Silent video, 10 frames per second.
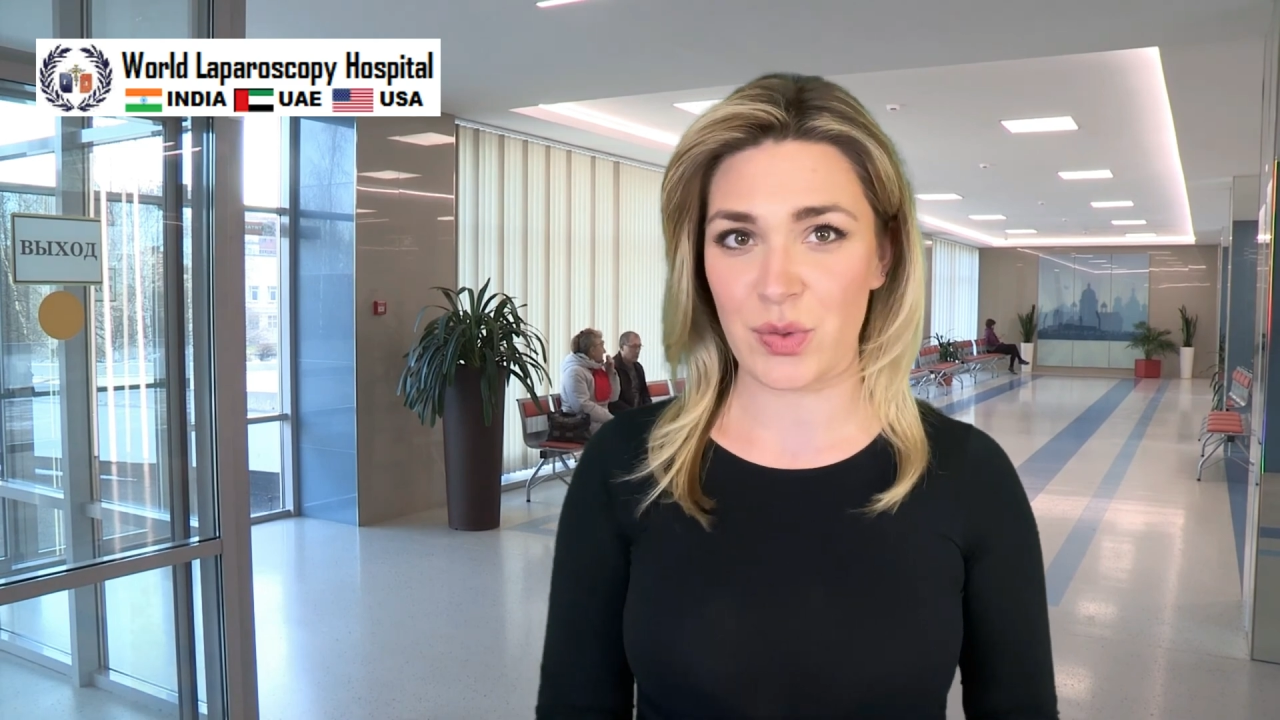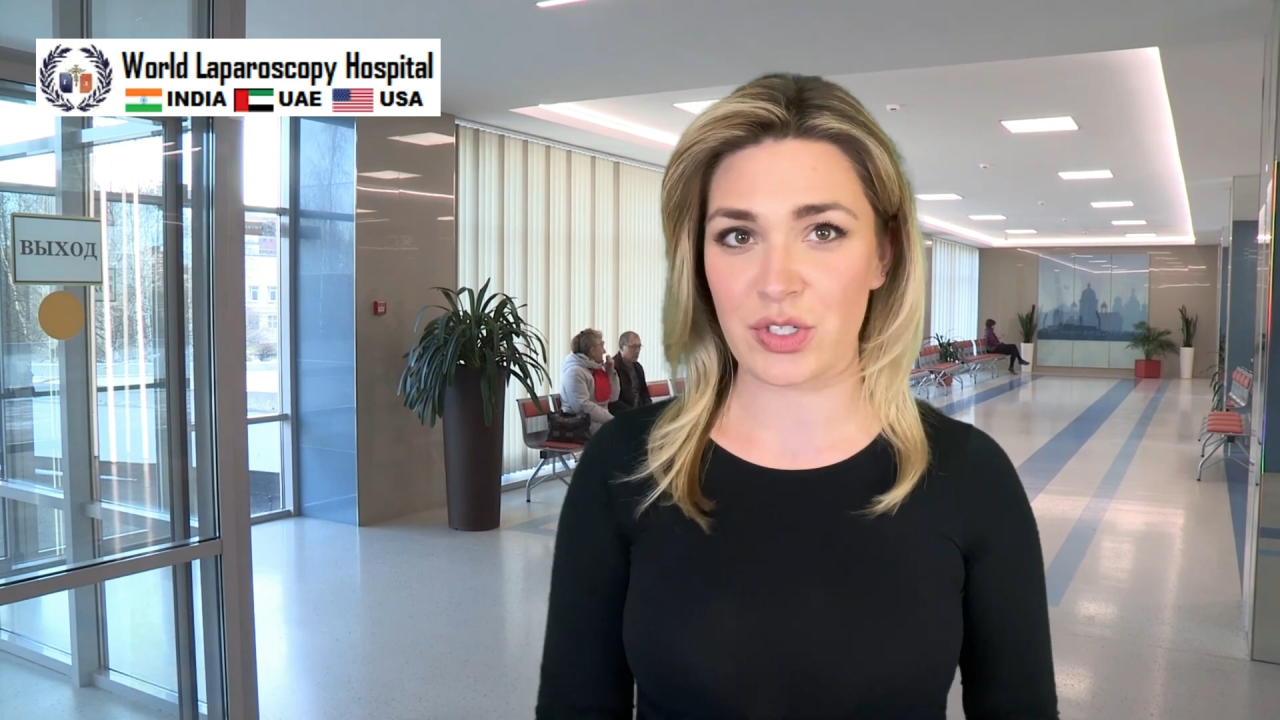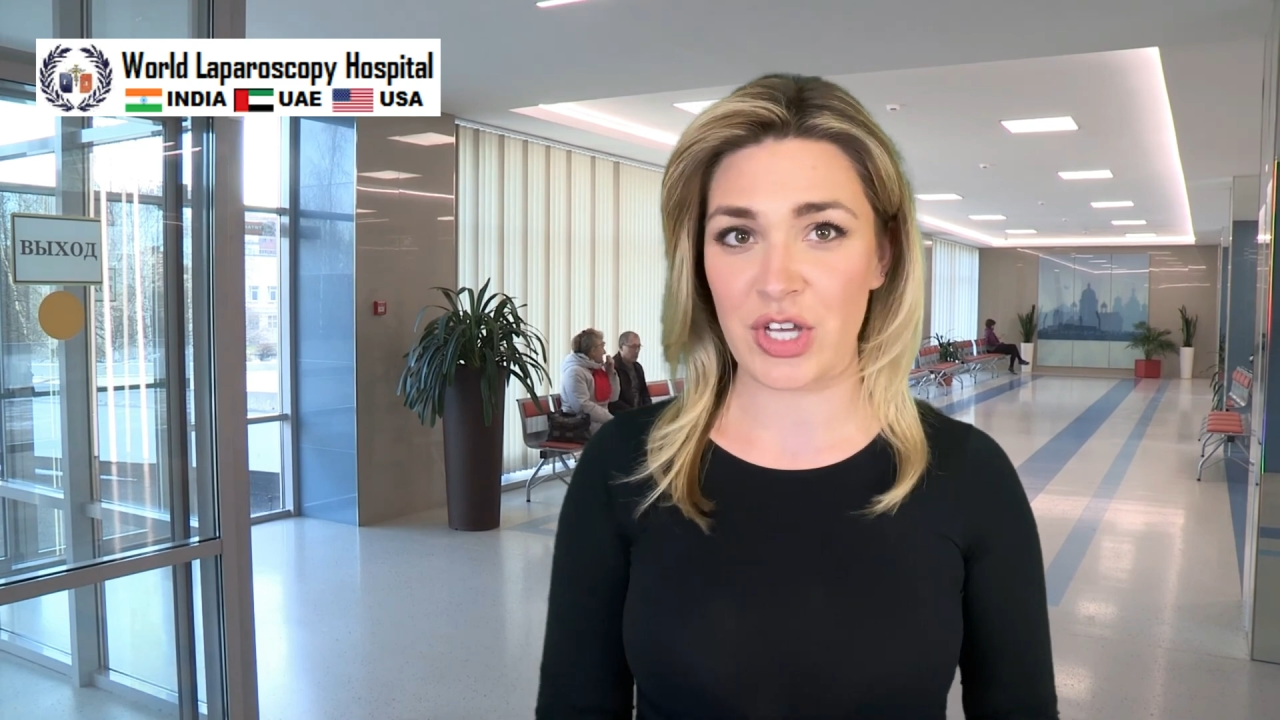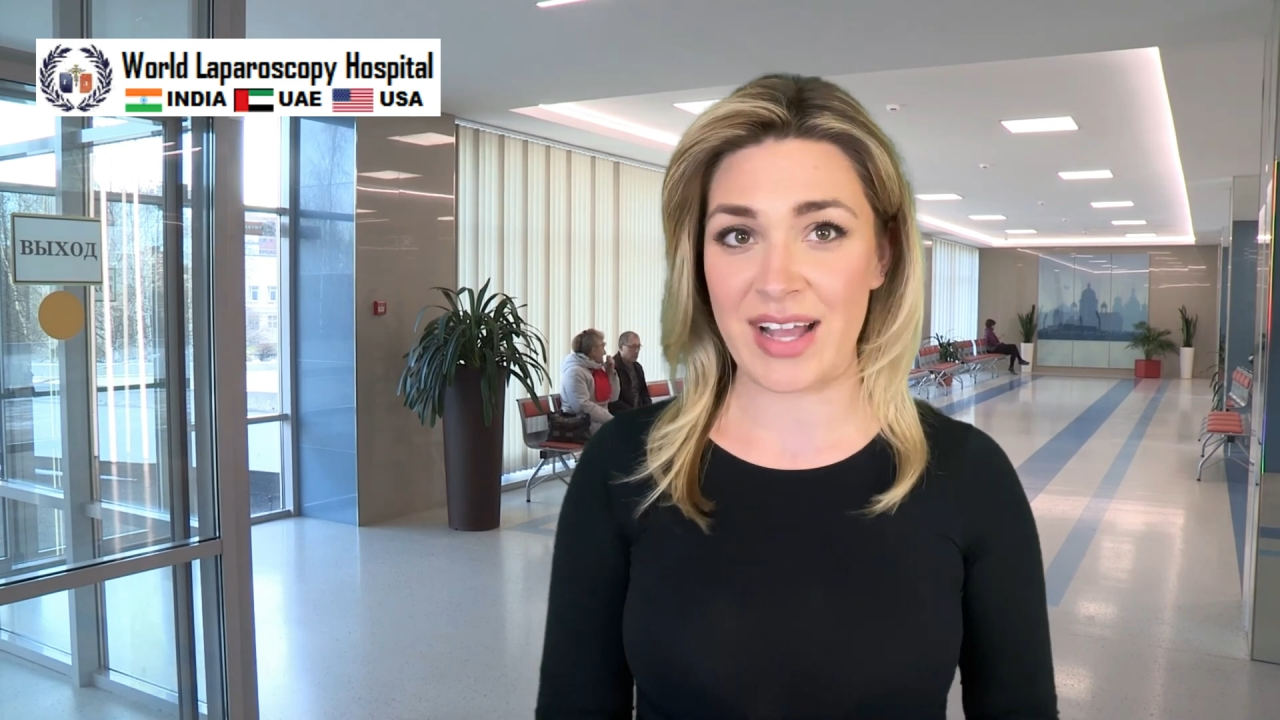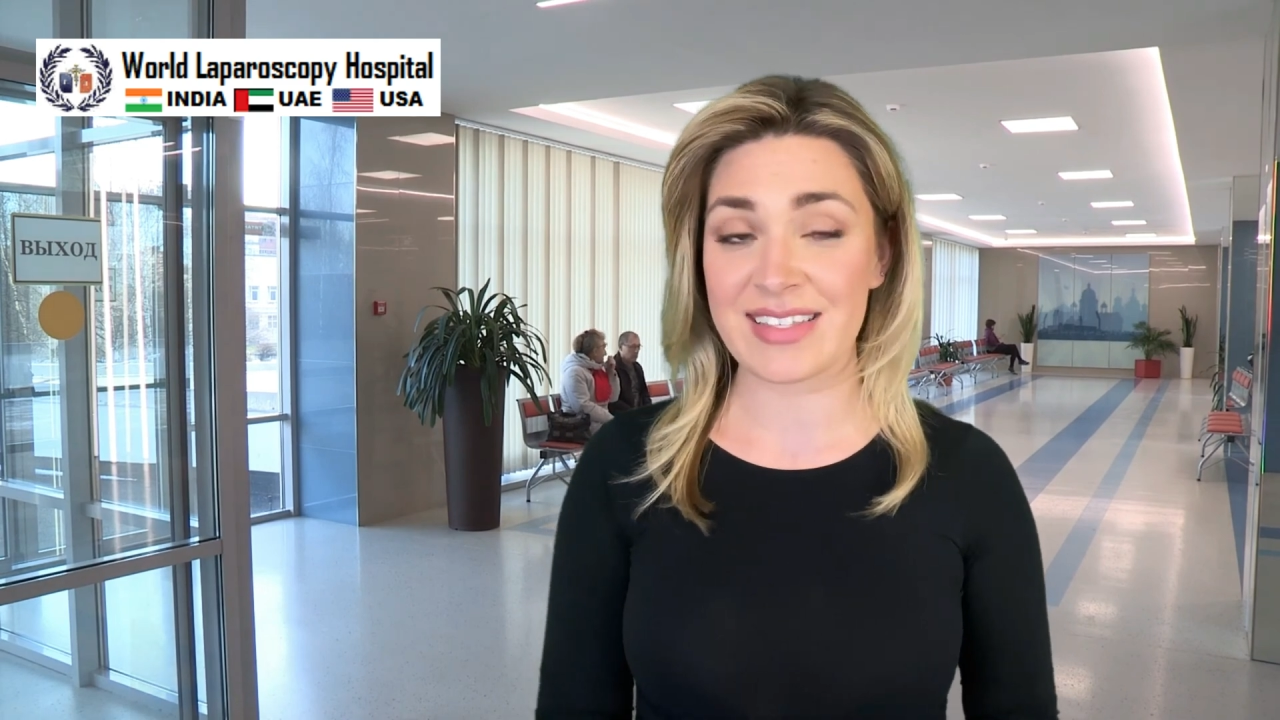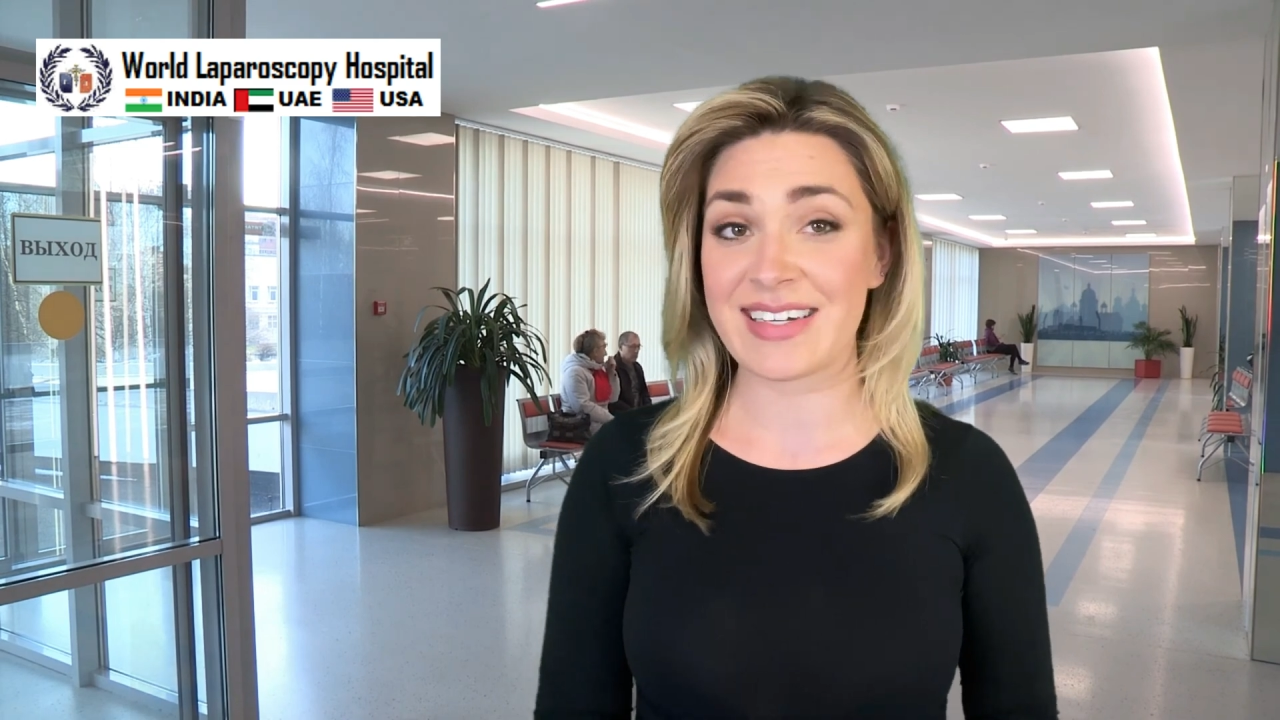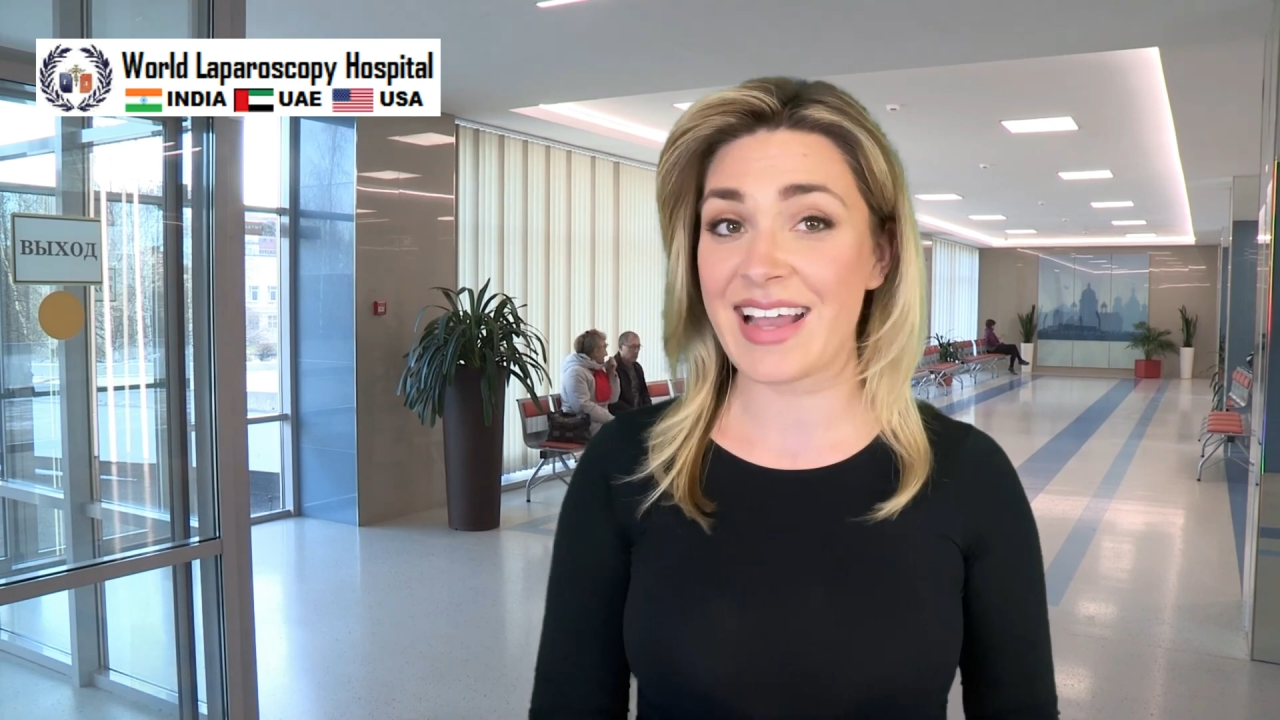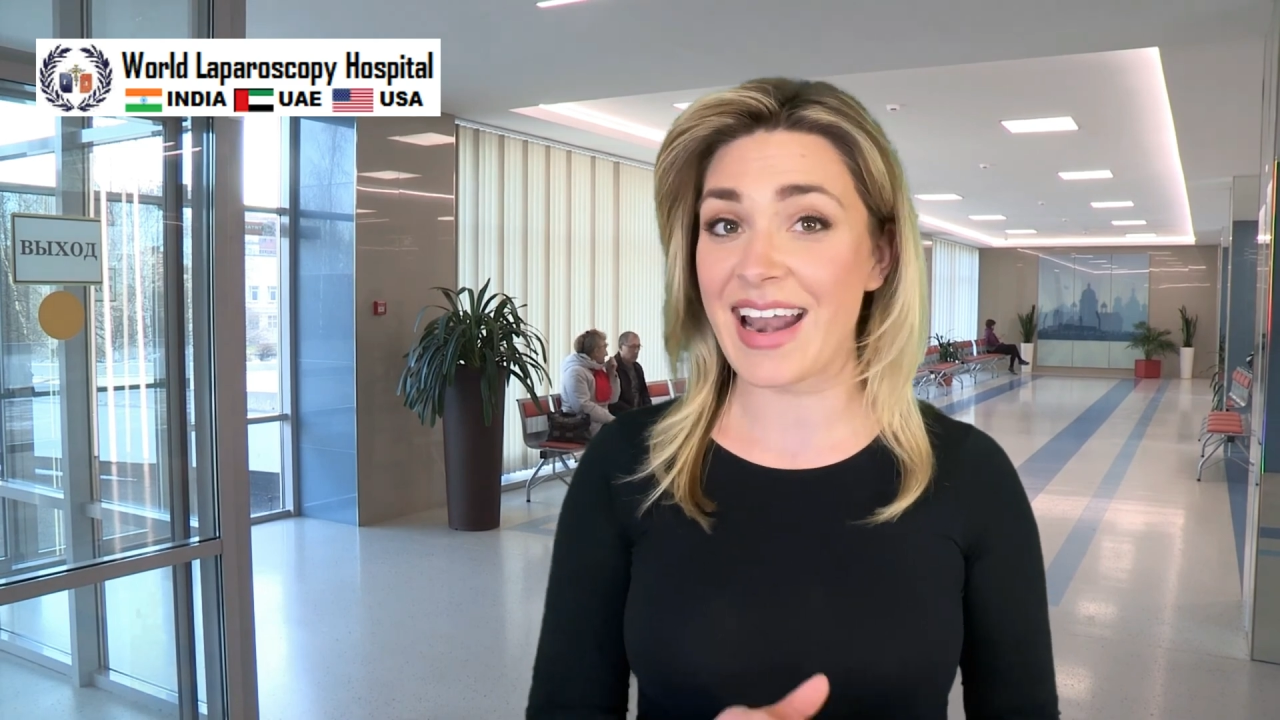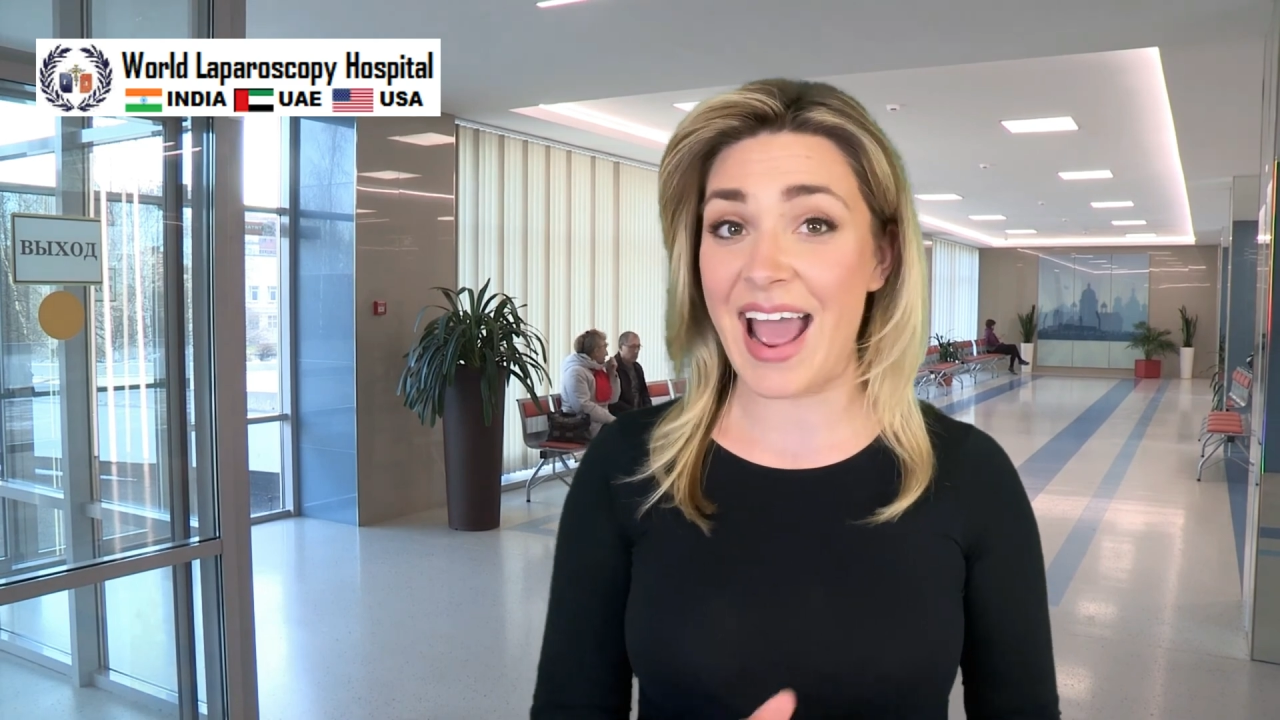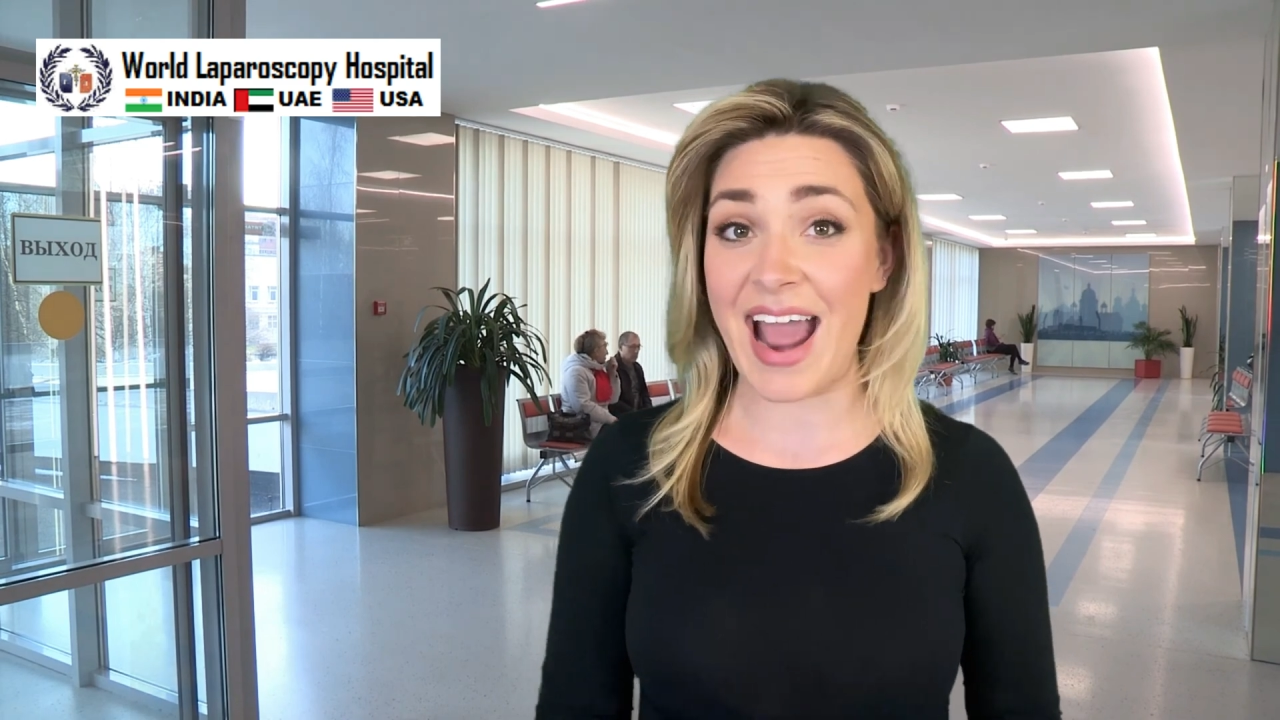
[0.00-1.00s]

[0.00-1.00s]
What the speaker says: a chance to get